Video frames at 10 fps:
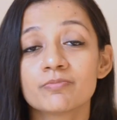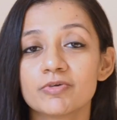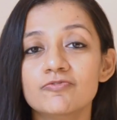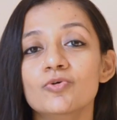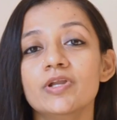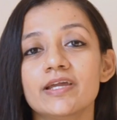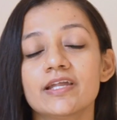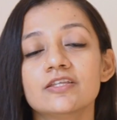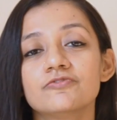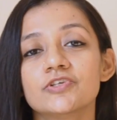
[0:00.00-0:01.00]
Before I
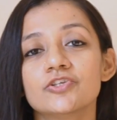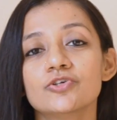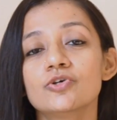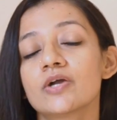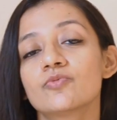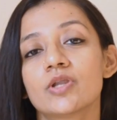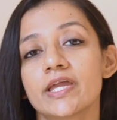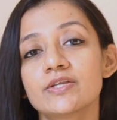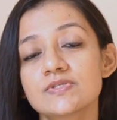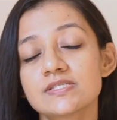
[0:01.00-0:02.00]
end the video, I would
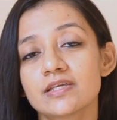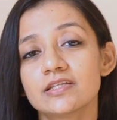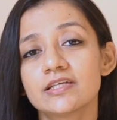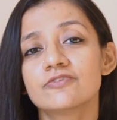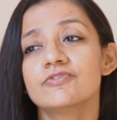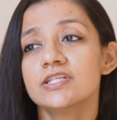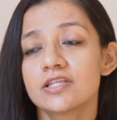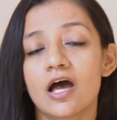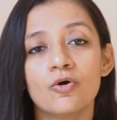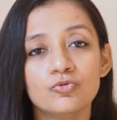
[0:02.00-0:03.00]
like to say that we
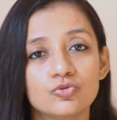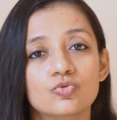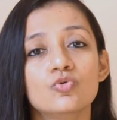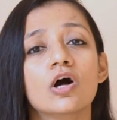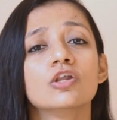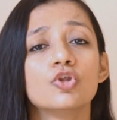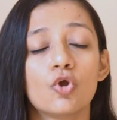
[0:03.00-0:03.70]
now know a